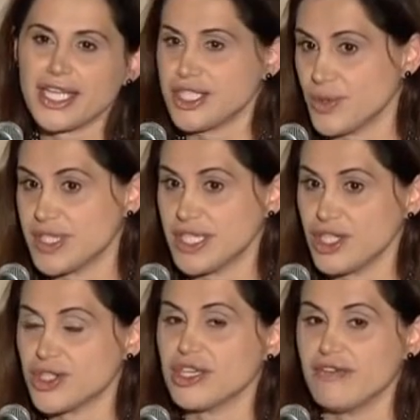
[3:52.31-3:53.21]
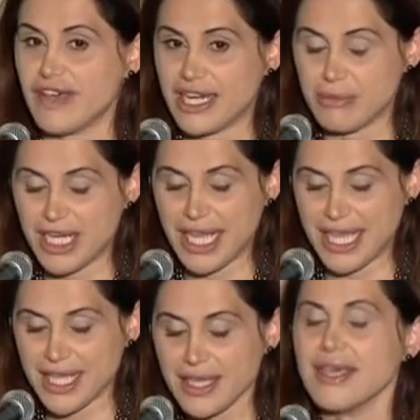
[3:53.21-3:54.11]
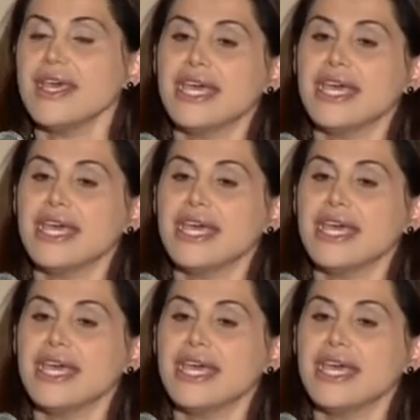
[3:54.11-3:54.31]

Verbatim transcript: dosage of vitamin A,